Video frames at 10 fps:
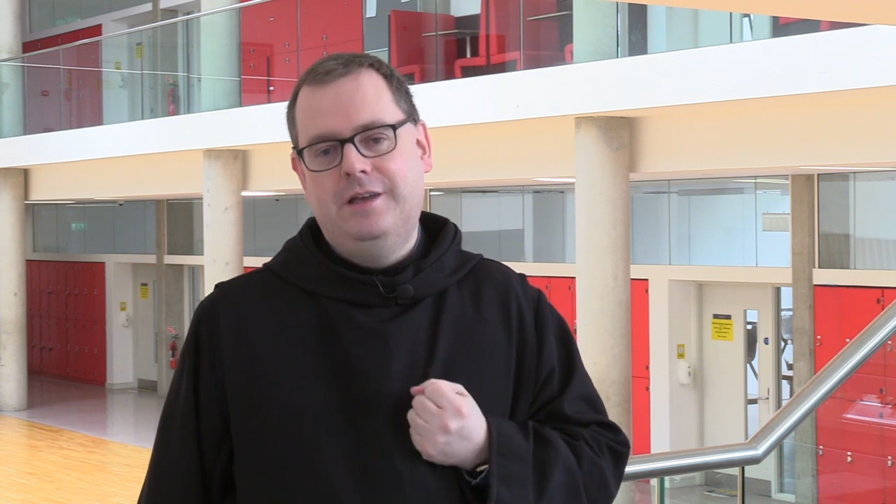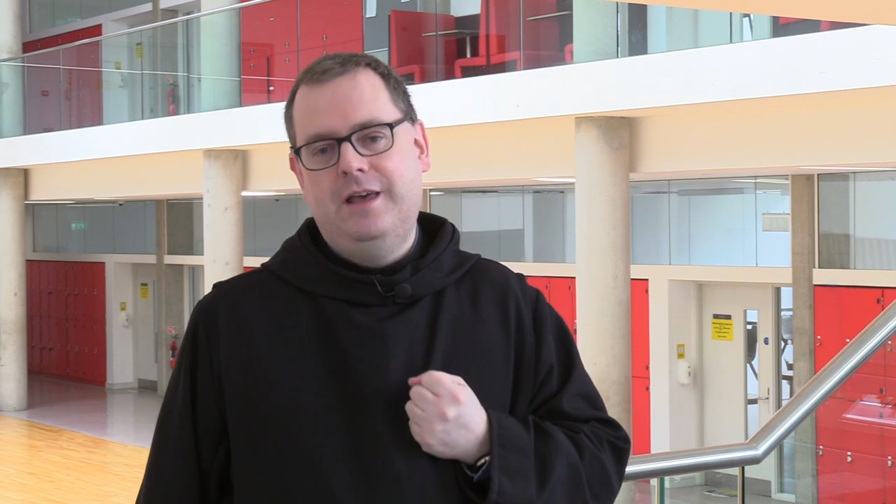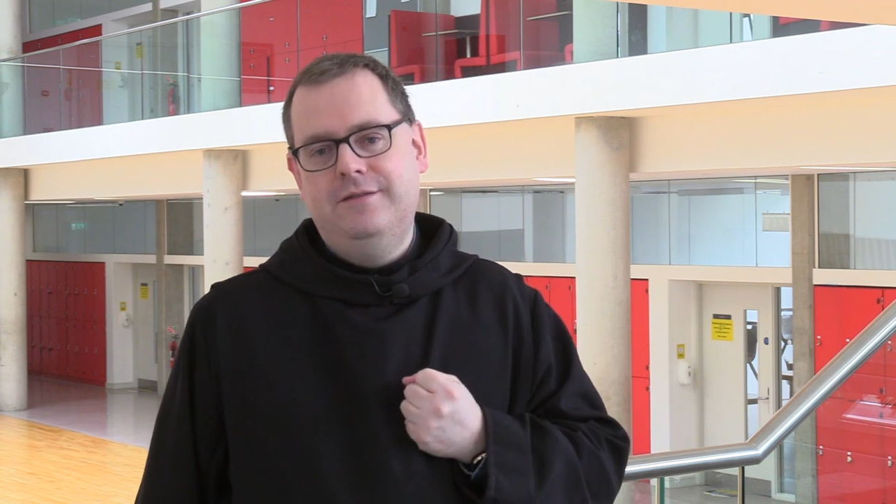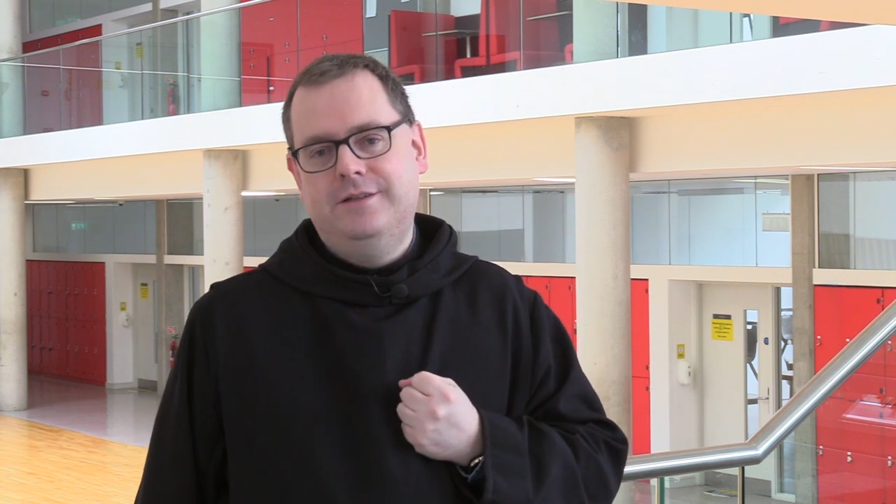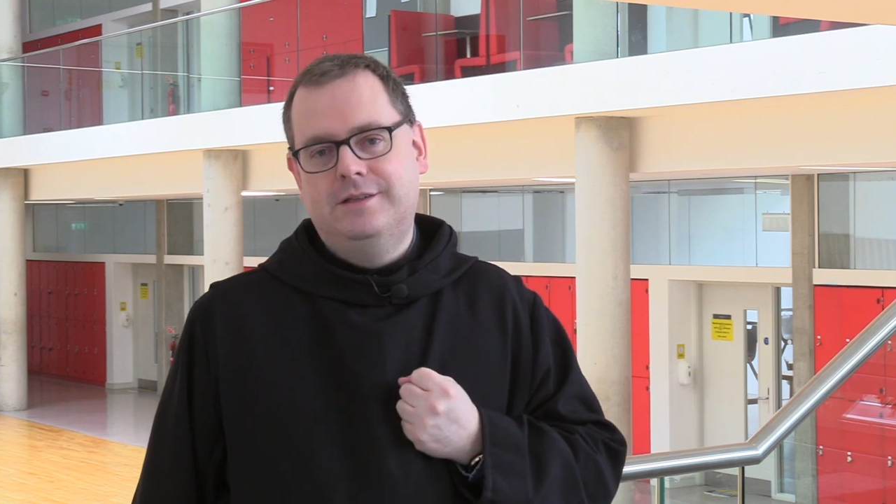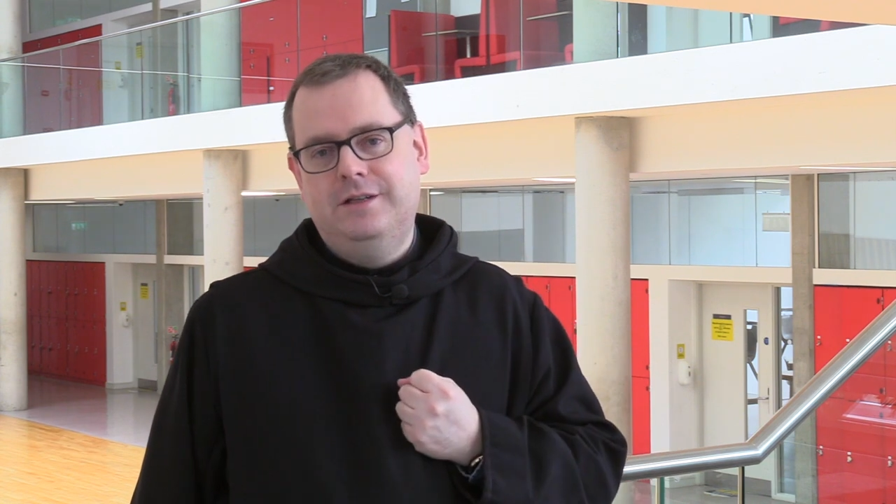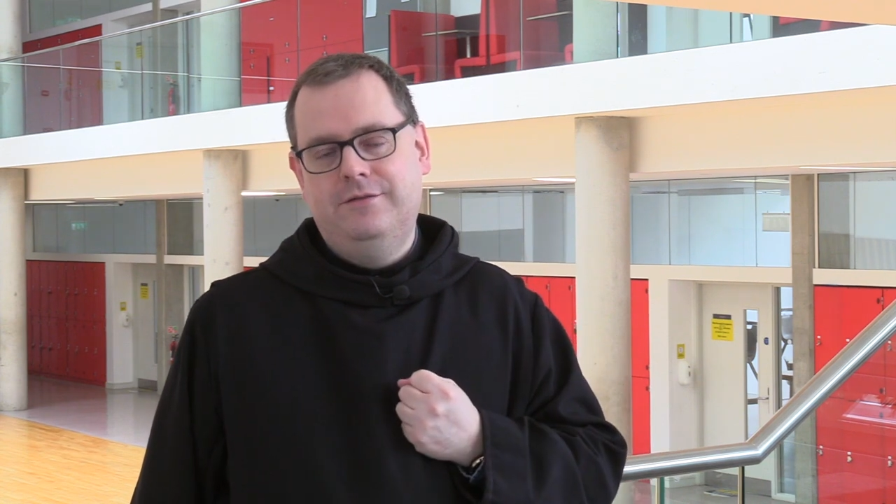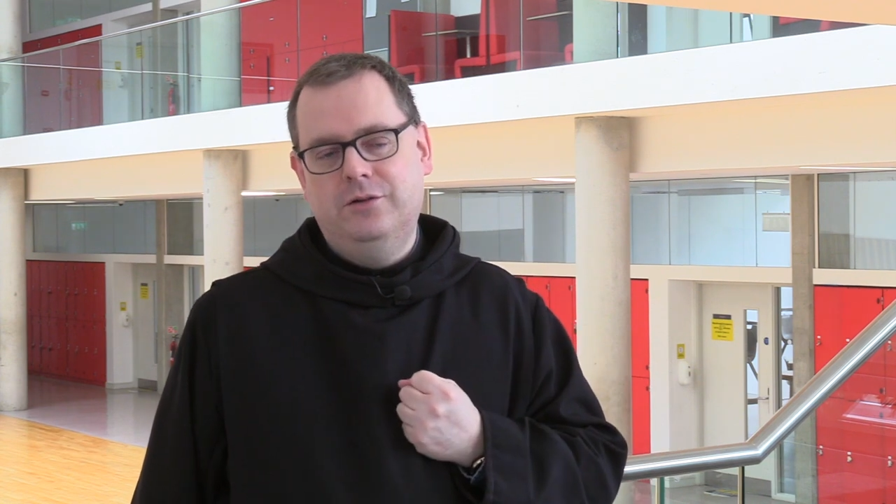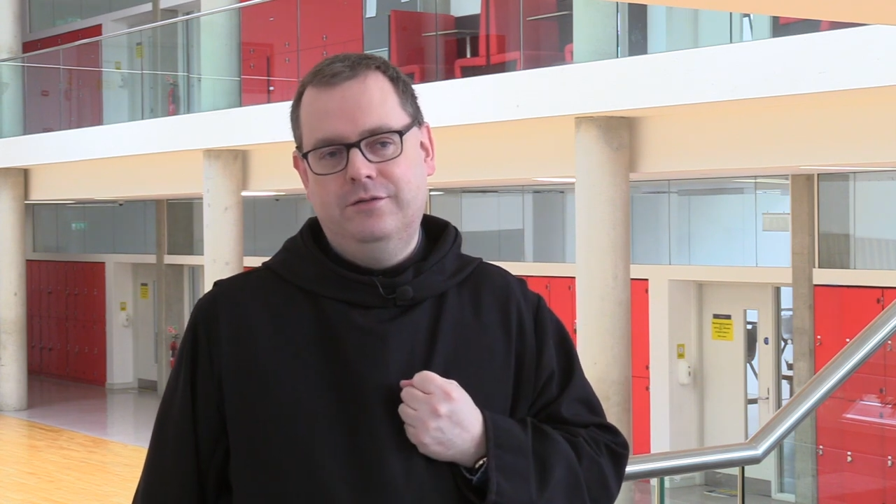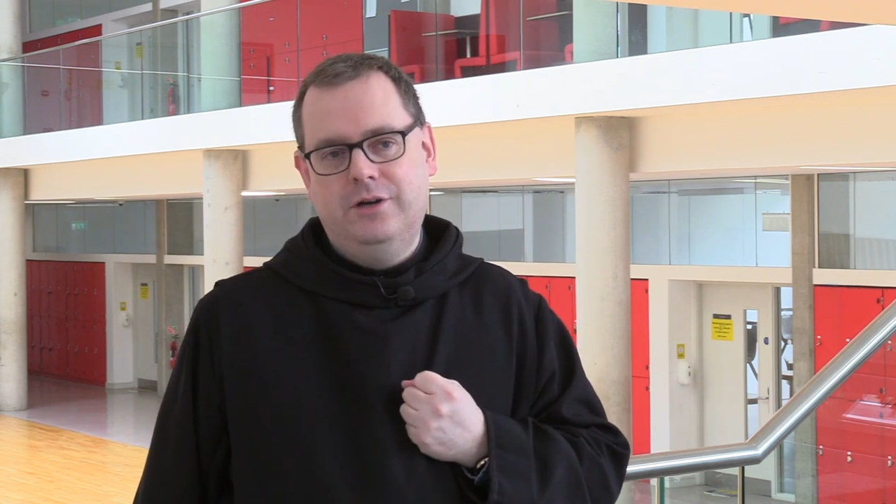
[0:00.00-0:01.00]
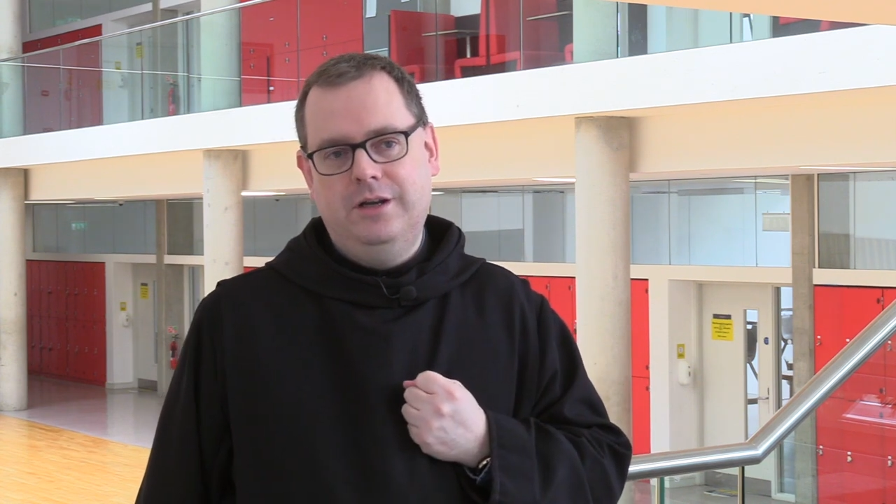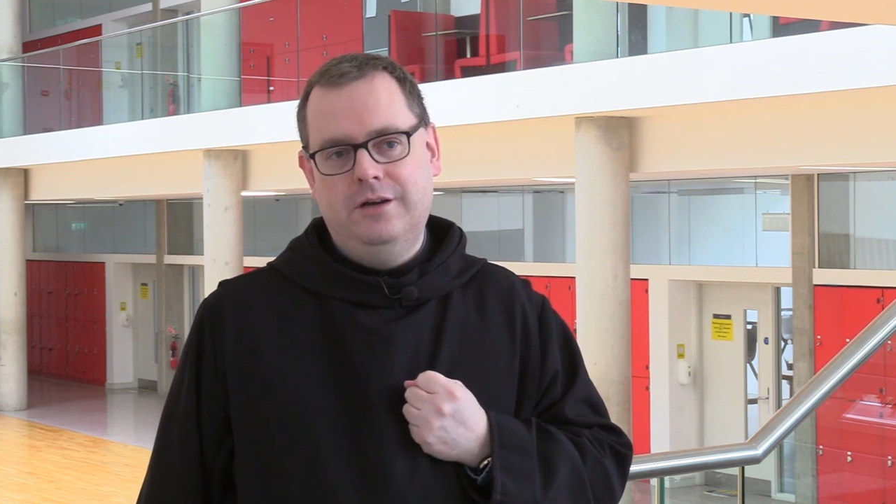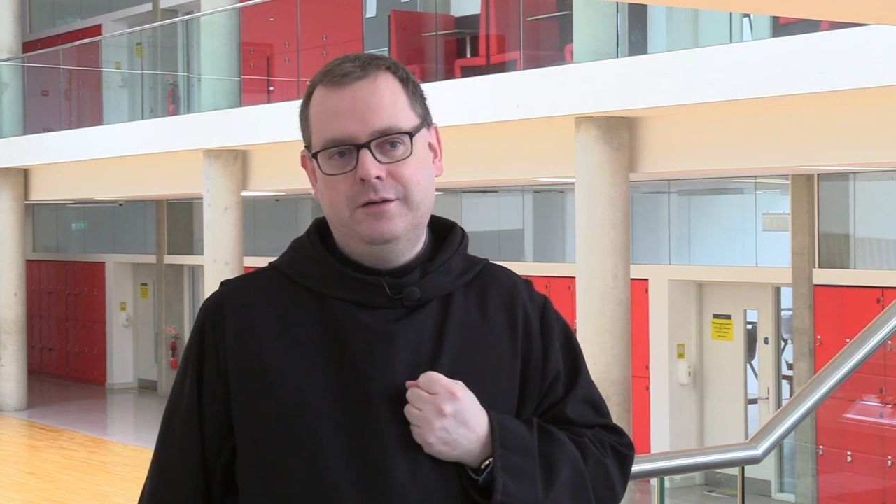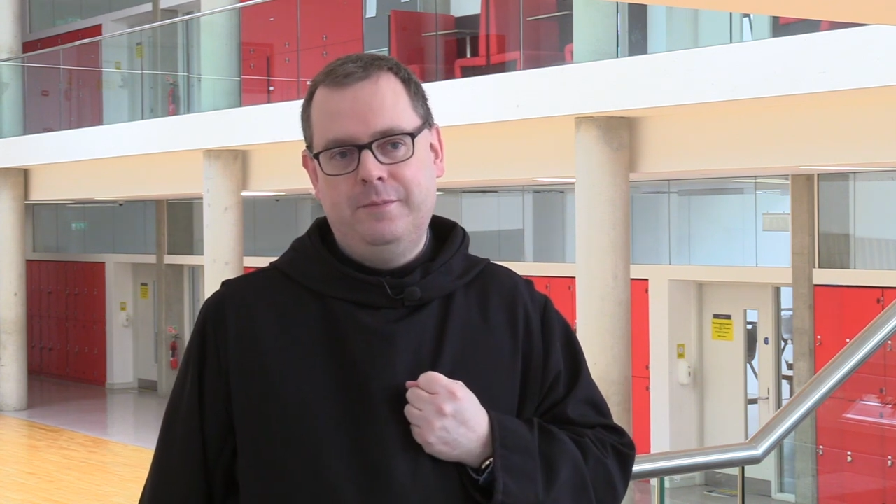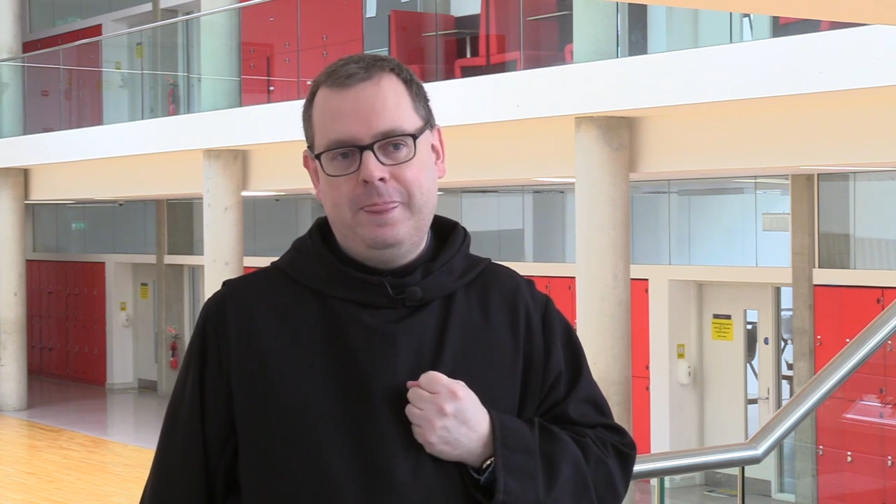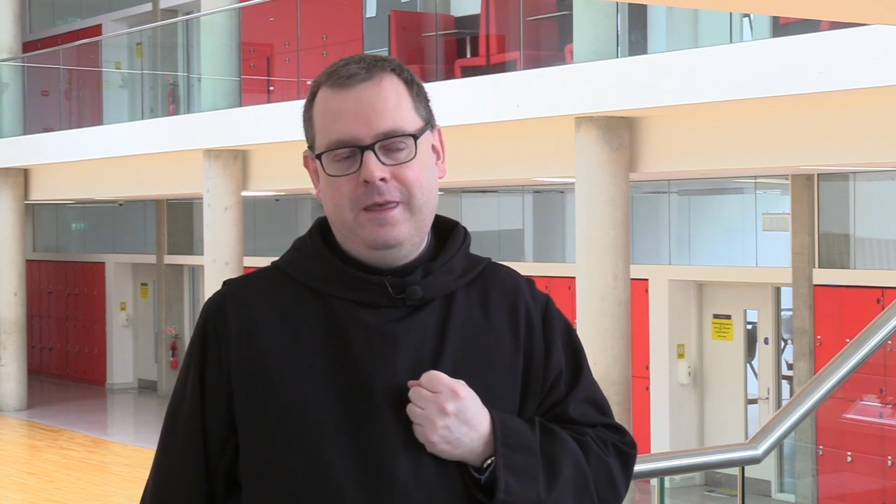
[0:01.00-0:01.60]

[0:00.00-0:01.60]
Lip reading: the life that's lived over here.